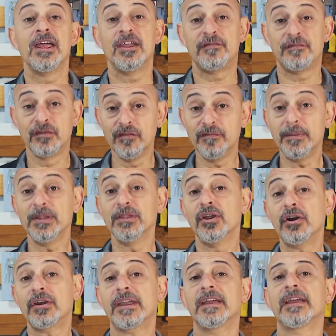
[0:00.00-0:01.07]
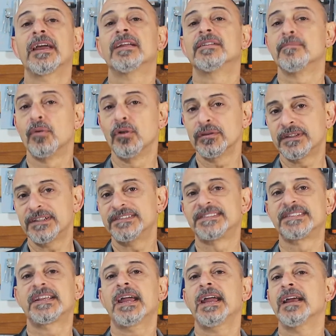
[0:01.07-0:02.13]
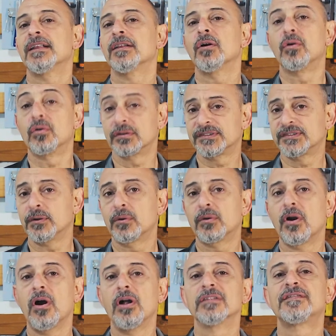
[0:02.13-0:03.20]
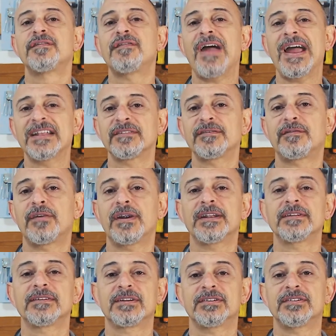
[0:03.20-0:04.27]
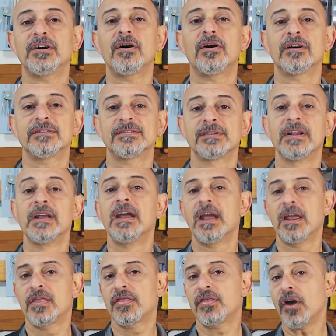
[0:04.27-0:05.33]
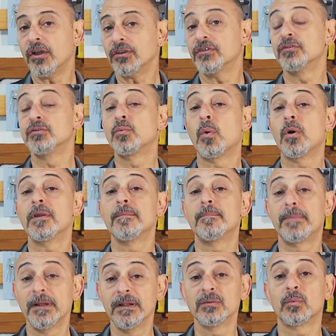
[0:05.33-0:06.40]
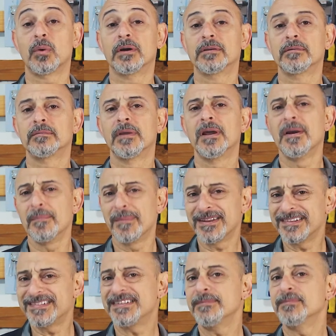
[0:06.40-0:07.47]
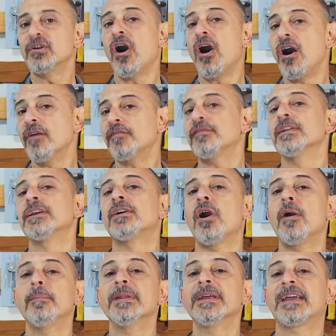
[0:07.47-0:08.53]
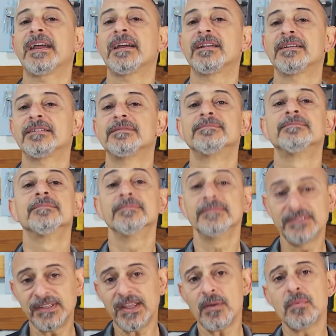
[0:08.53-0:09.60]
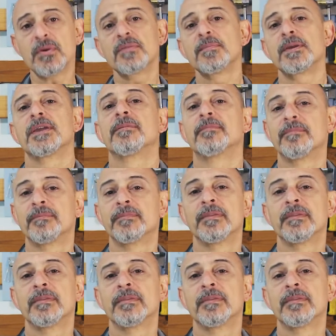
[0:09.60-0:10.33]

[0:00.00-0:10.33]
If you've been looking at multi-scale or so-called fan fretted guitars and thought you'd want to build one, but it seemed awfully complicated, stay with me.